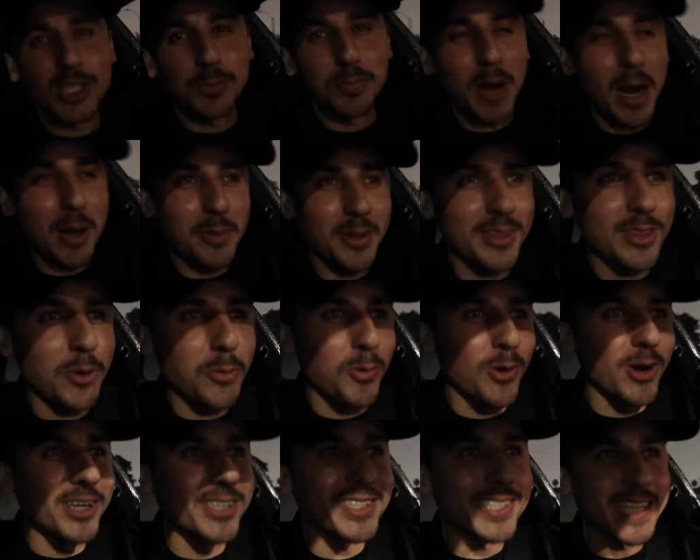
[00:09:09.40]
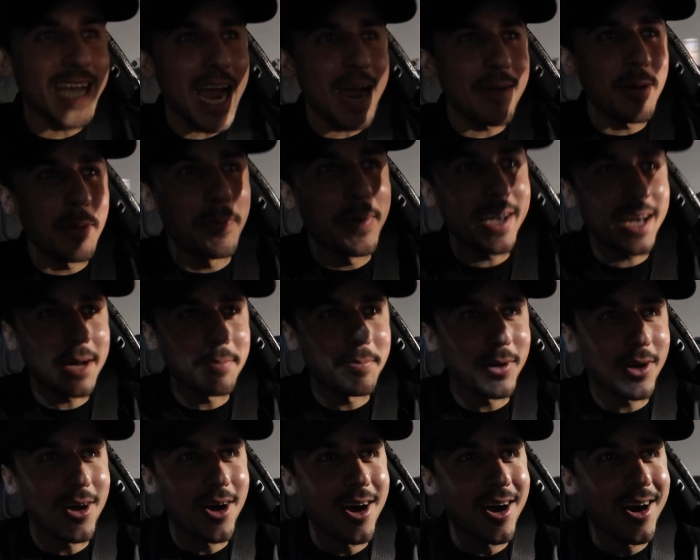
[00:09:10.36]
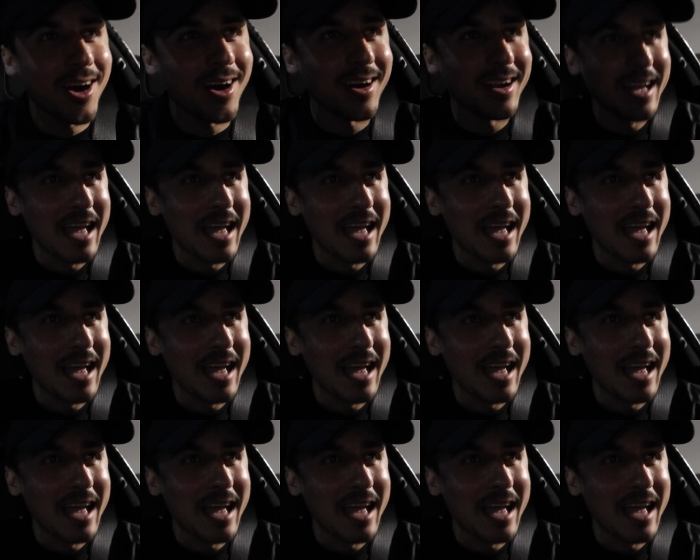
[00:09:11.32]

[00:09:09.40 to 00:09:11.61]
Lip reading: probably the worst time to pick up a car